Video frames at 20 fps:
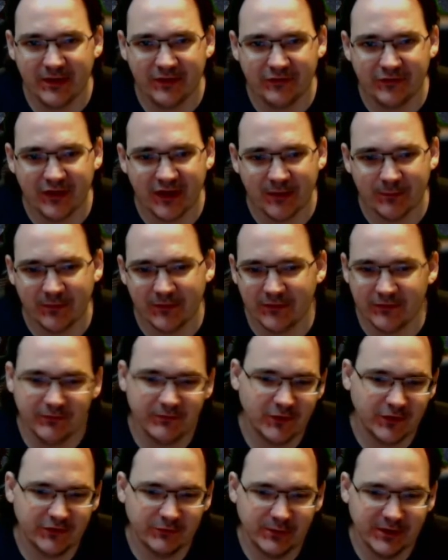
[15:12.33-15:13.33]
game, as
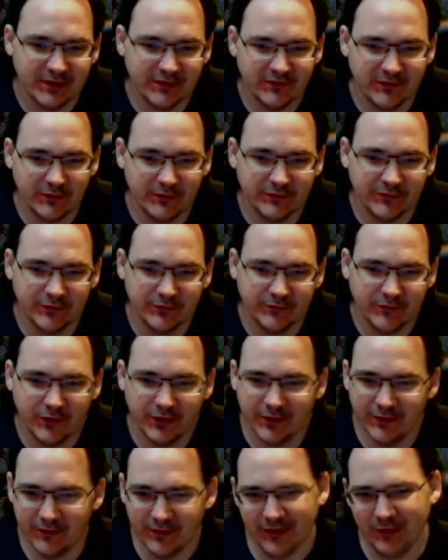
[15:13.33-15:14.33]
far as we can tell so far
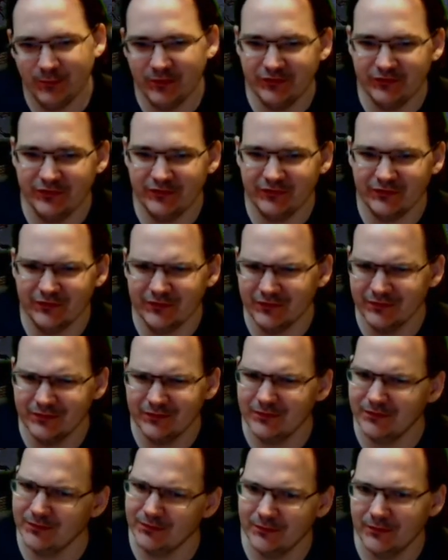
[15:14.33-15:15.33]
out of the images and
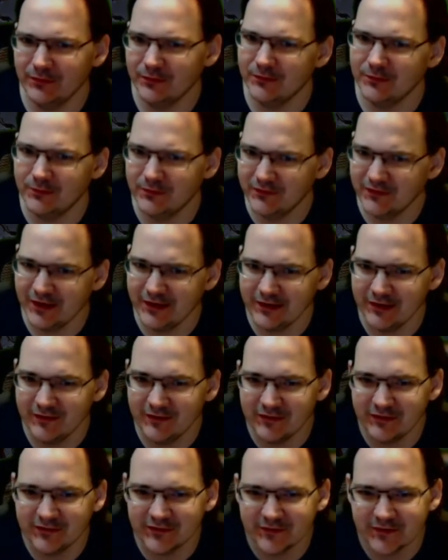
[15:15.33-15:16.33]
little tiny
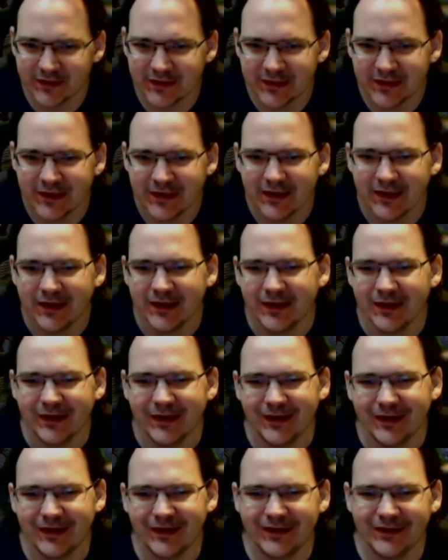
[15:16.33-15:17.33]
tease of it.
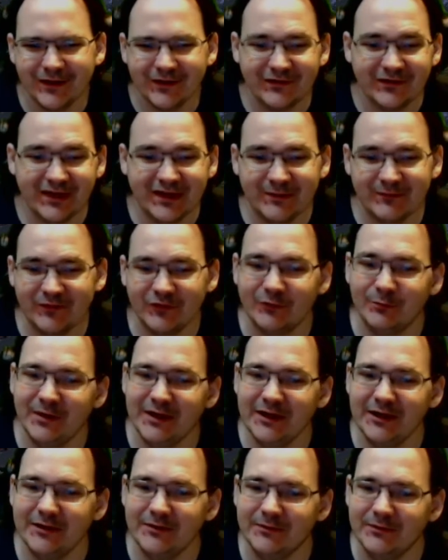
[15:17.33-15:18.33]
You can sign up for the
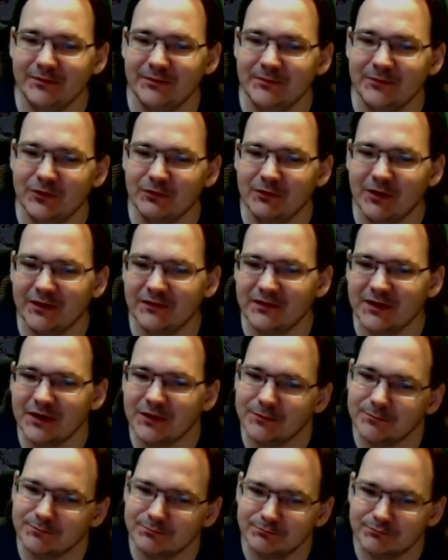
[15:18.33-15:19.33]
beta. Crossout.
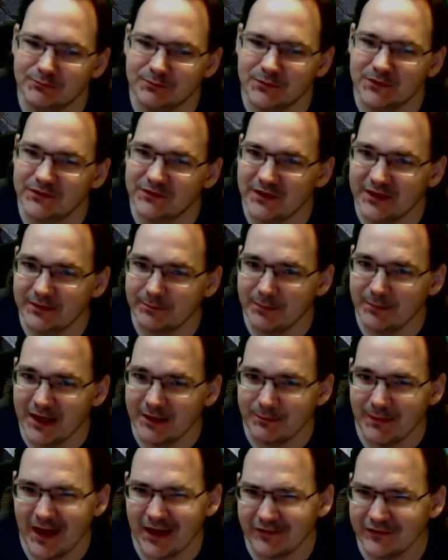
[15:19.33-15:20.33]
Looks like Mad
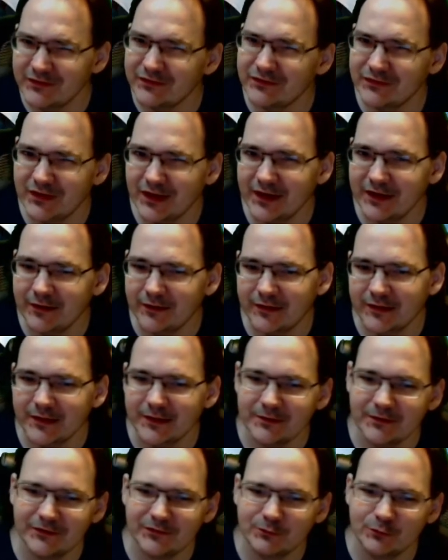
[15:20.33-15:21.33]
Max-ish kind of thing.
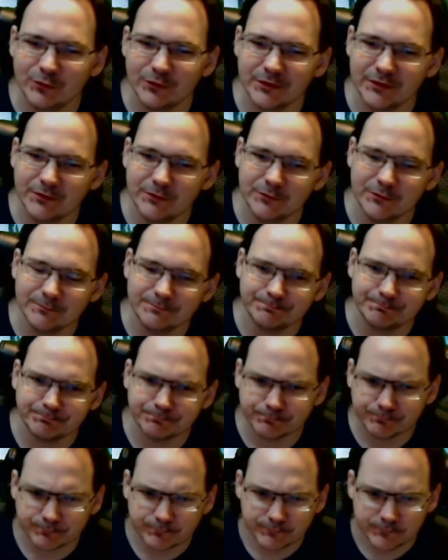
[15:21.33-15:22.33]
Looks really cool.
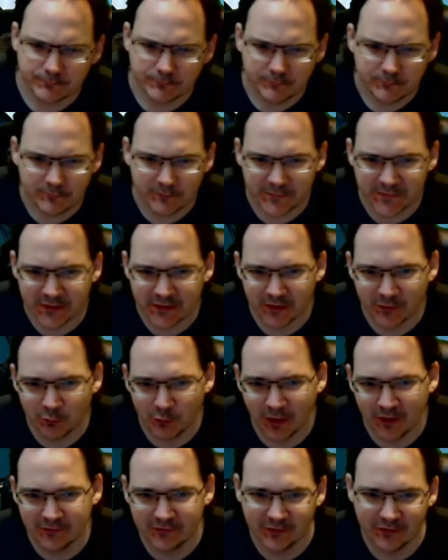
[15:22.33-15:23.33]

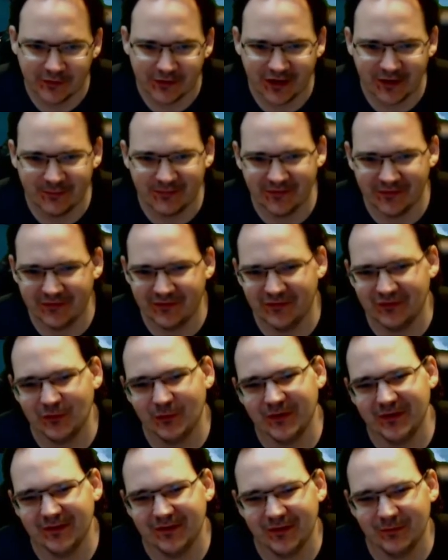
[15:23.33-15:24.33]
Rockstar Games is
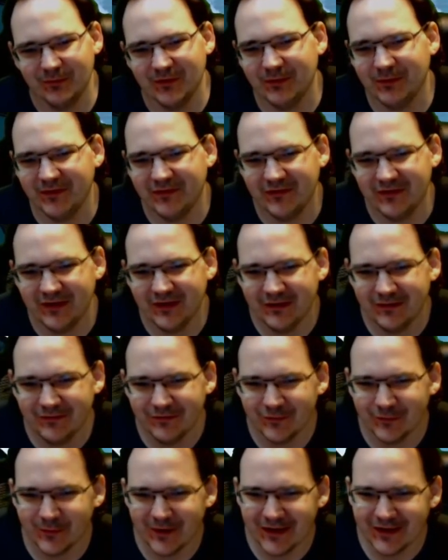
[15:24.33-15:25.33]
suing the BBC
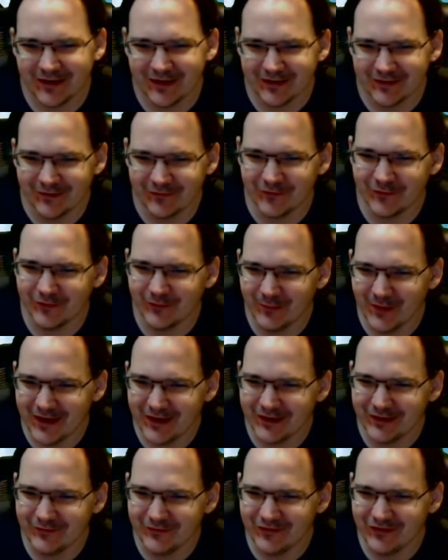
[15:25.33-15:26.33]
for the
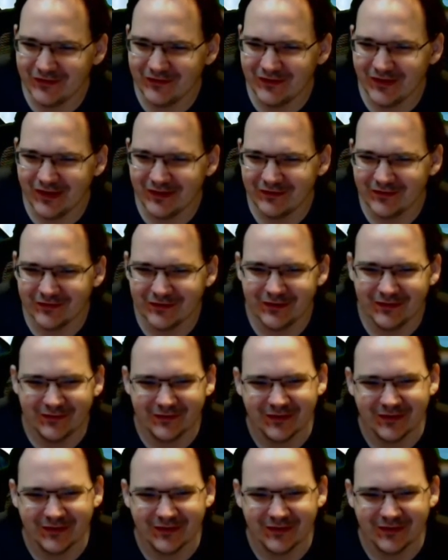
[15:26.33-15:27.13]
making of GTA series.